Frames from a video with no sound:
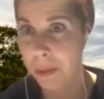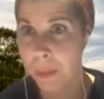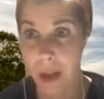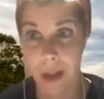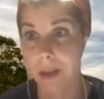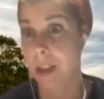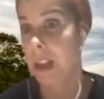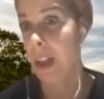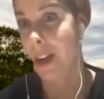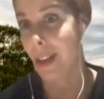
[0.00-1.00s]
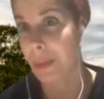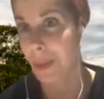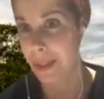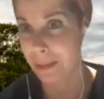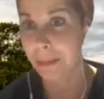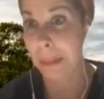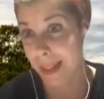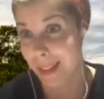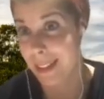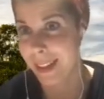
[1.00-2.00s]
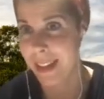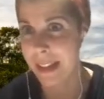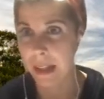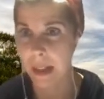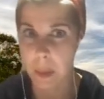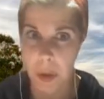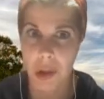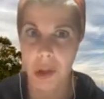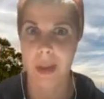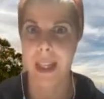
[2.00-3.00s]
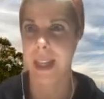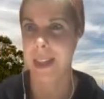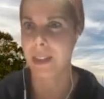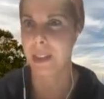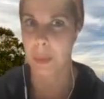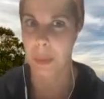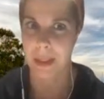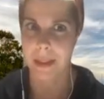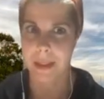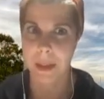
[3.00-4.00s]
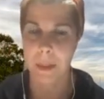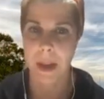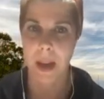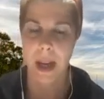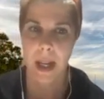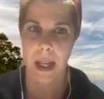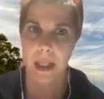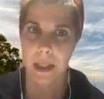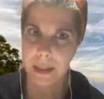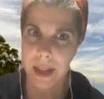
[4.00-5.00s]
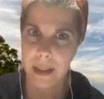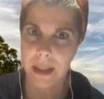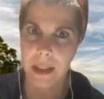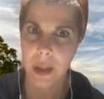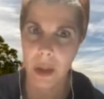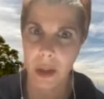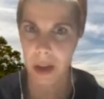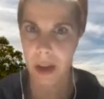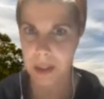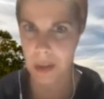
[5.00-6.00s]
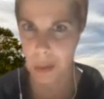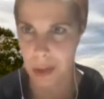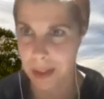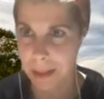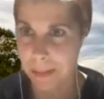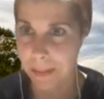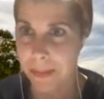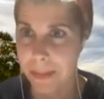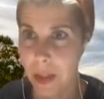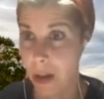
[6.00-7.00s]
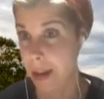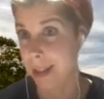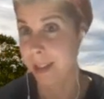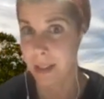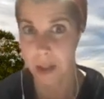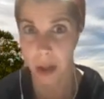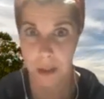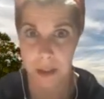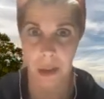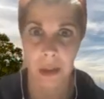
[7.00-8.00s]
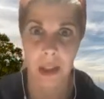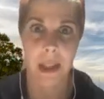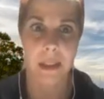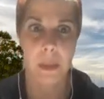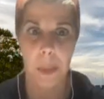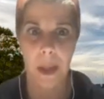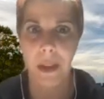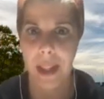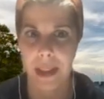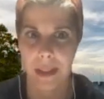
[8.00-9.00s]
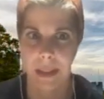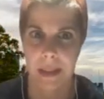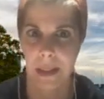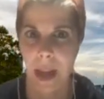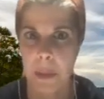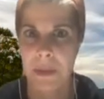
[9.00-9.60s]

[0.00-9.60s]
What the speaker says: worked a lot with myth and imagery and symbolism, he said the auditor, the audience, the auditor experiences some of the